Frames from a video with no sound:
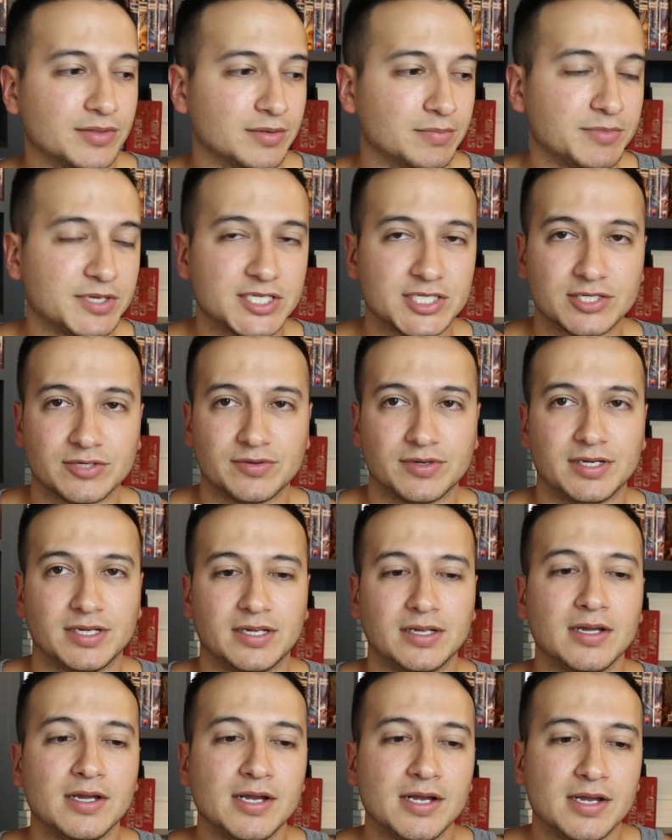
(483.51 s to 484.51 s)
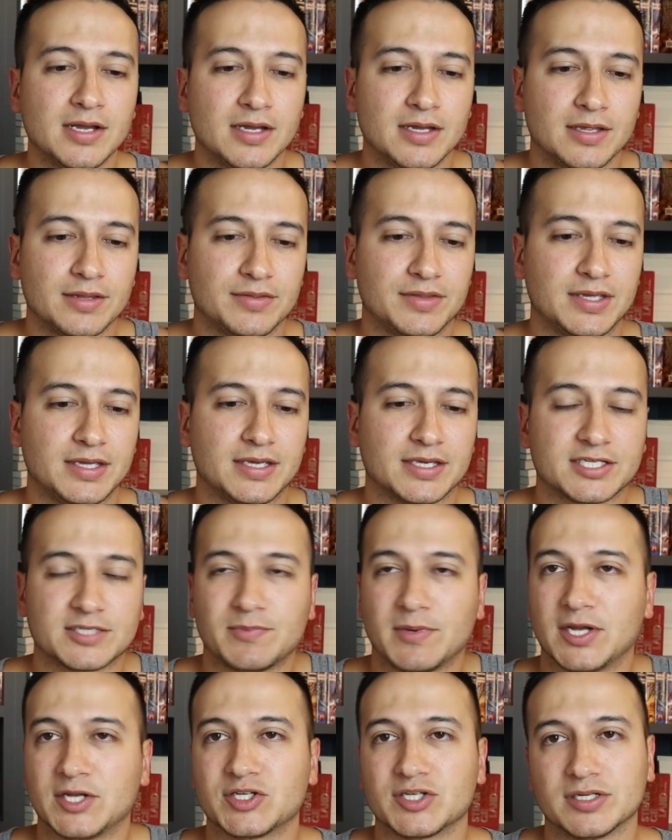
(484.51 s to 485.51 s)
The mystery, the
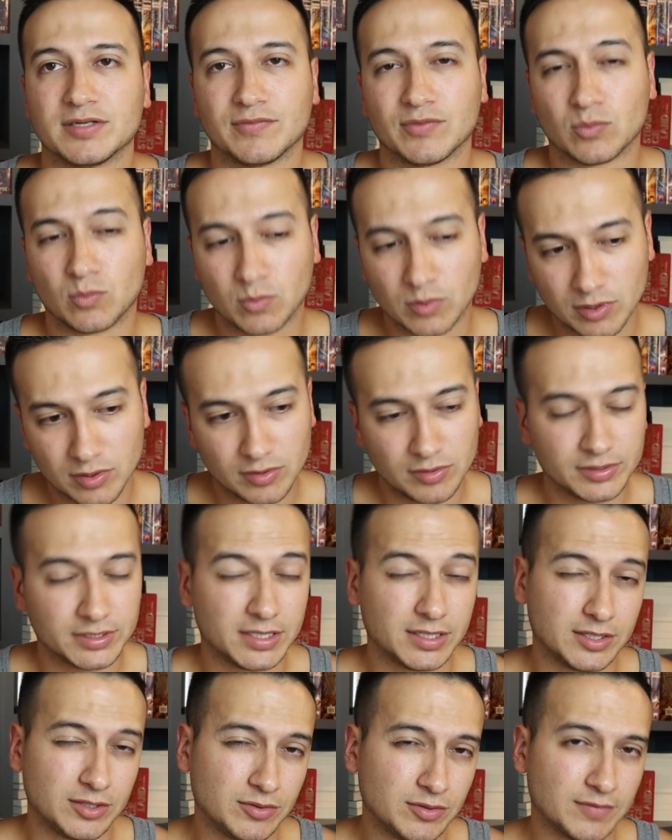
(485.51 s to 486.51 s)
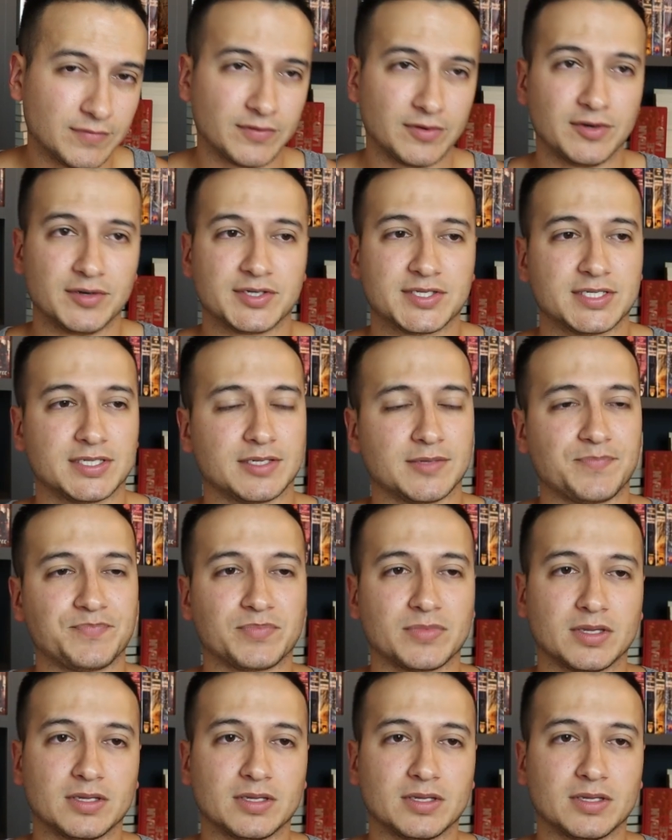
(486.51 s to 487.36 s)
expansion of the world and the universe,